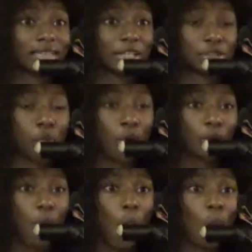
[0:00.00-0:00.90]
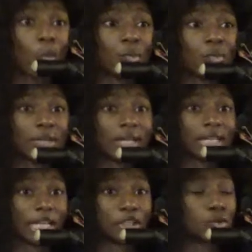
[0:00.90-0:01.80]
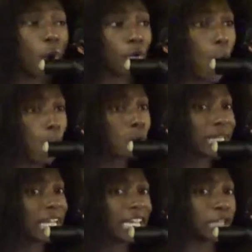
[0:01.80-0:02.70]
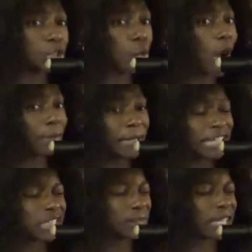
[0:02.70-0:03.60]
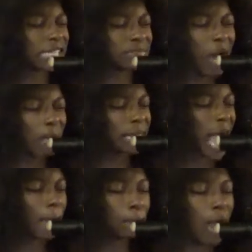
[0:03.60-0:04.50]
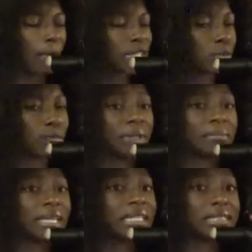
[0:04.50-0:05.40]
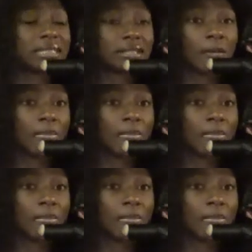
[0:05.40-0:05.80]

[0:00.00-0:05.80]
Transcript: that you aren't whole, that you aren't holy, that you are not pieces because mommy, I promise when we meet,